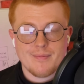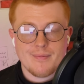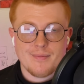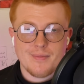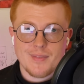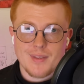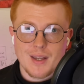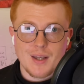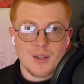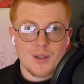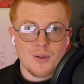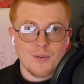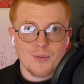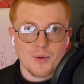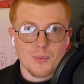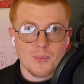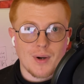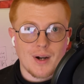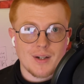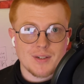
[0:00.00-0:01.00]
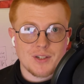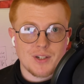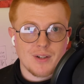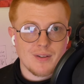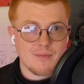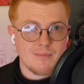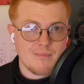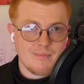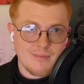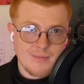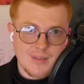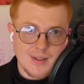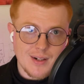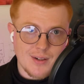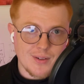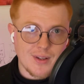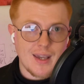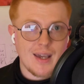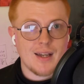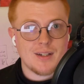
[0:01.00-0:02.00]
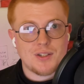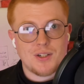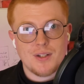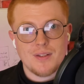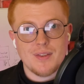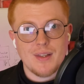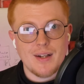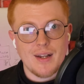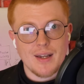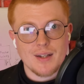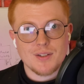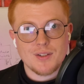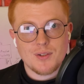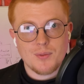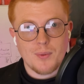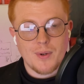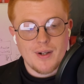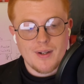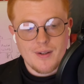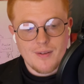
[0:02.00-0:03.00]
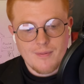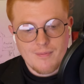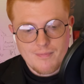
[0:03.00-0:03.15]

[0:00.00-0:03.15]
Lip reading: Thank you for watching. I'll catch you in the next one.